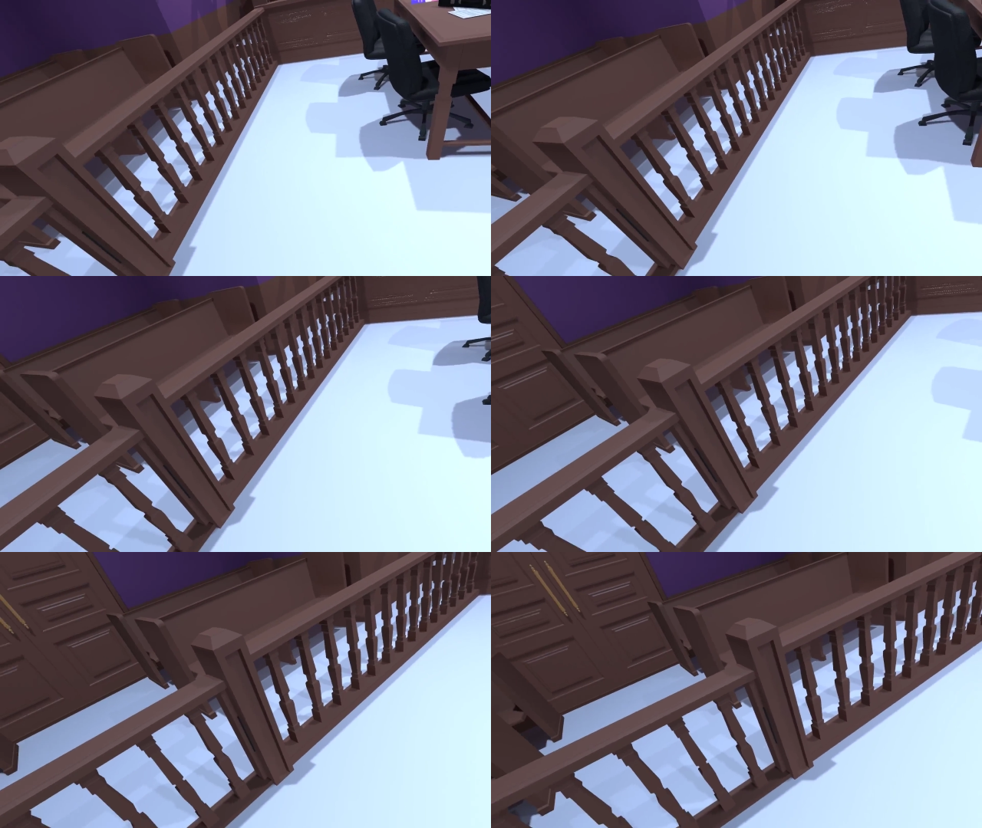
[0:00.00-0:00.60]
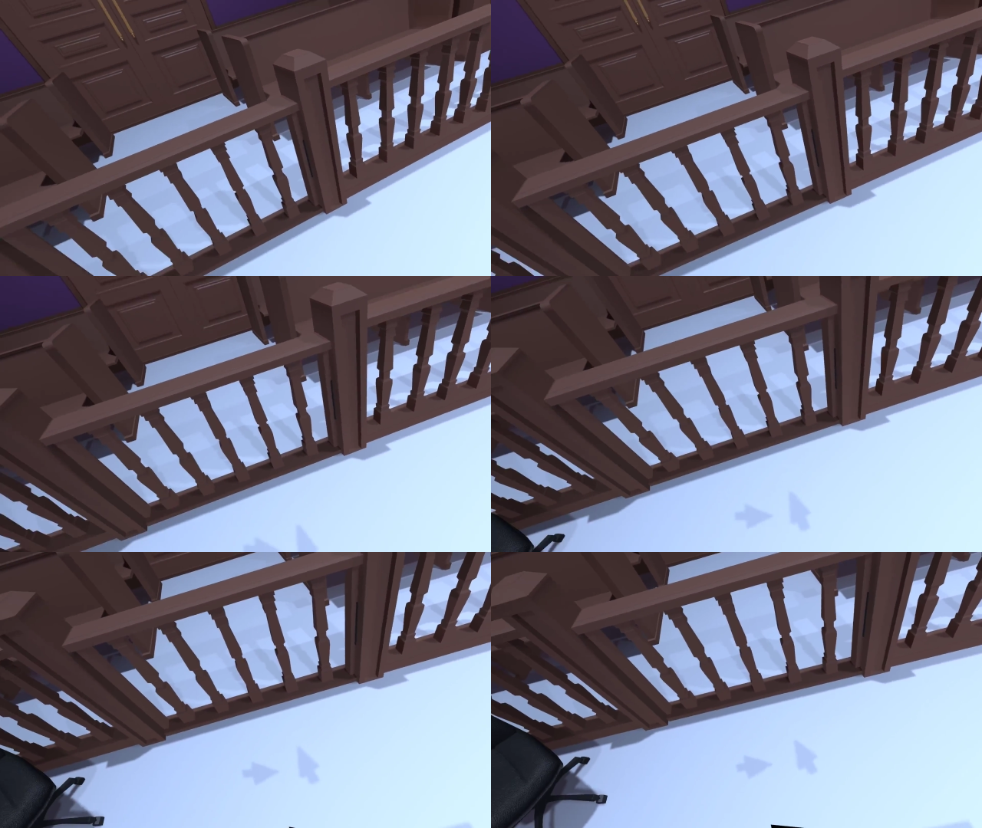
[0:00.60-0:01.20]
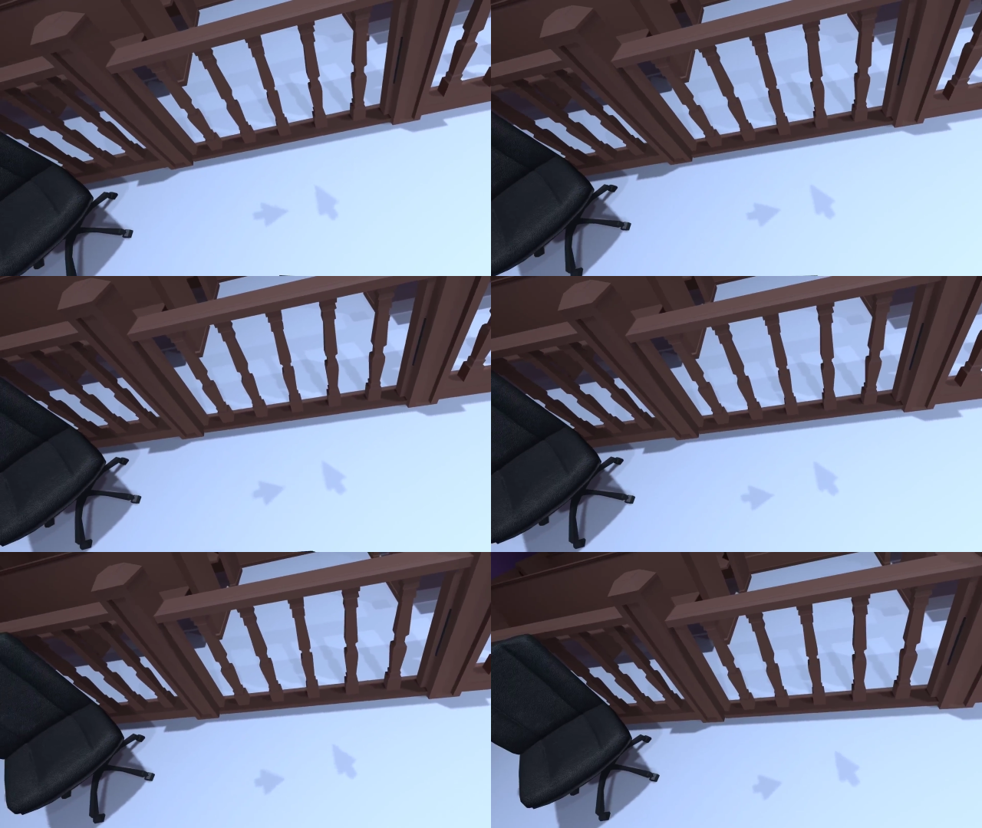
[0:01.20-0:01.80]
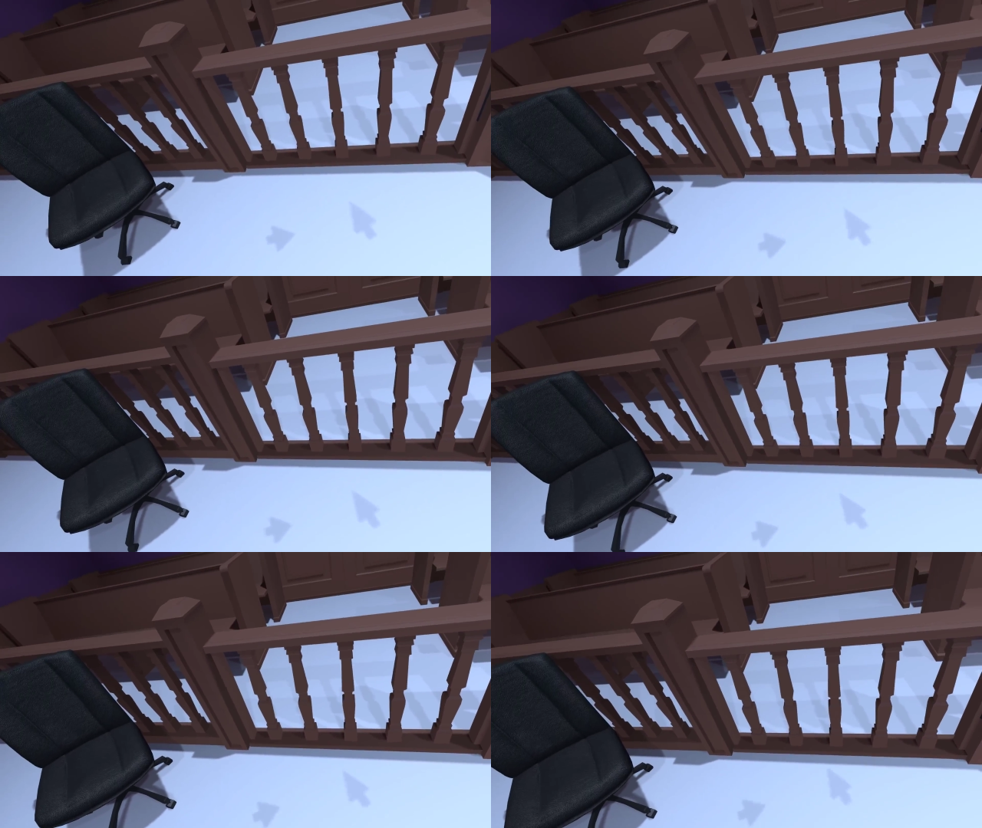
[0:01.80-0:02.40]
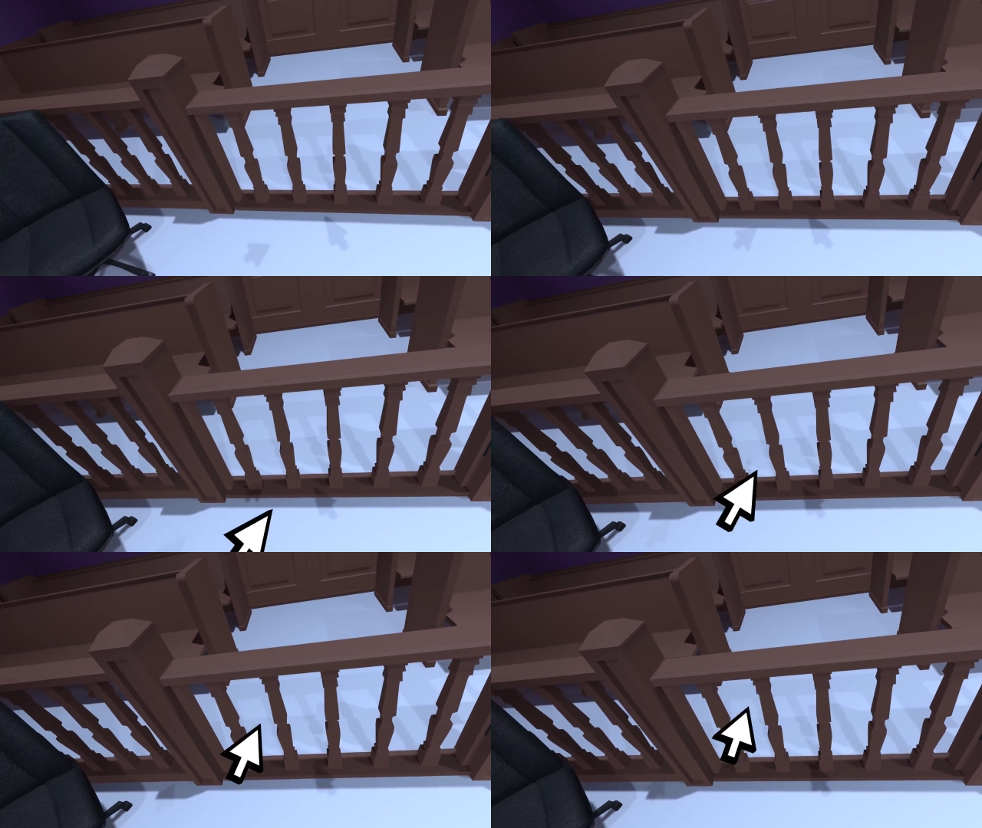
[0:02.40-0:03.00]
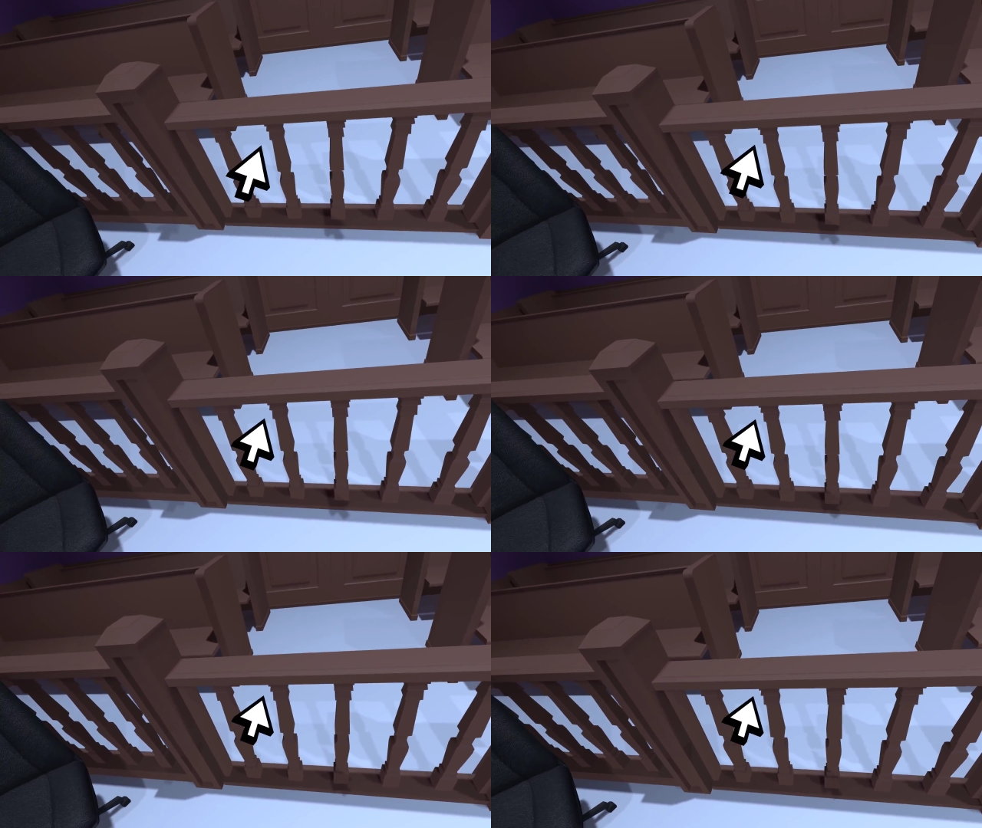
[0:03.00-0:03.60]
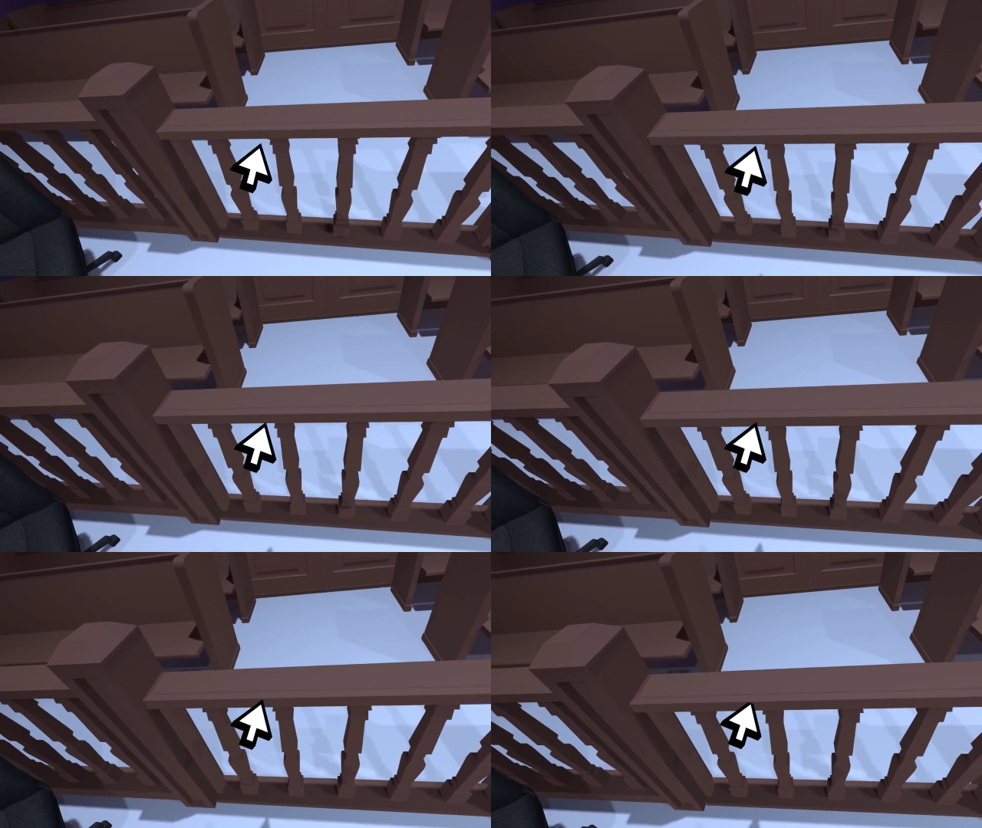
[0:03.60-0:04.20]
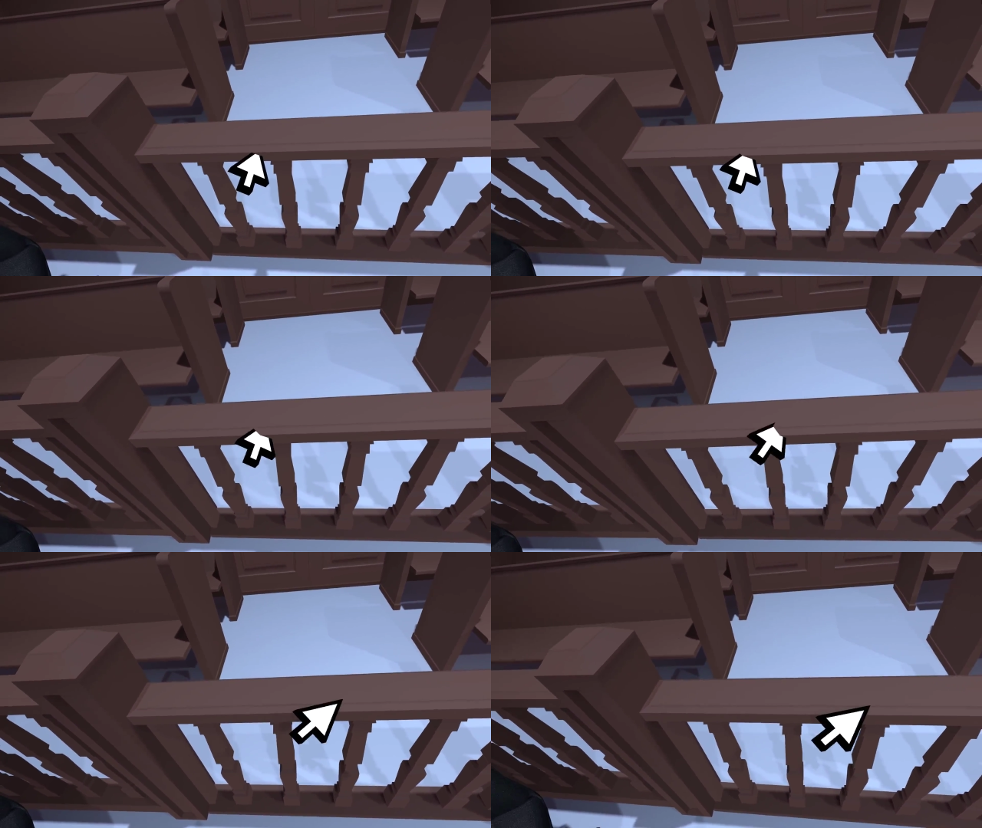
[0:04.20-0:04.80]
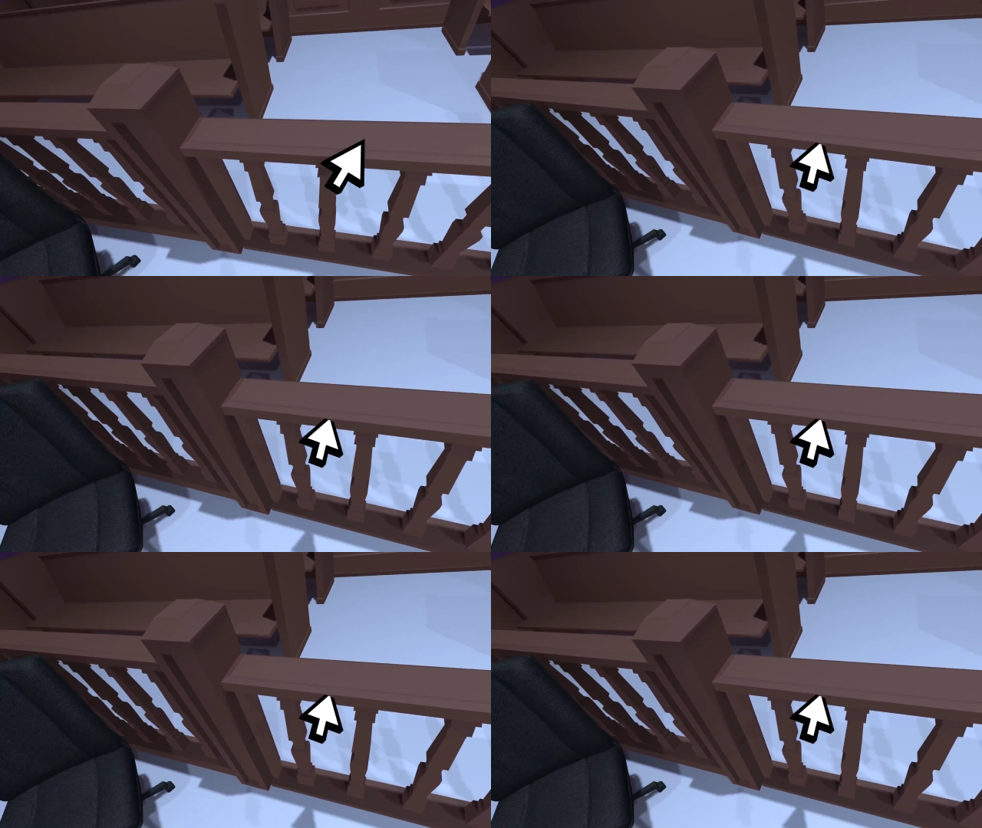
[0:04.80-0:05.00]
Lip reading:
[unreadable: no face in view]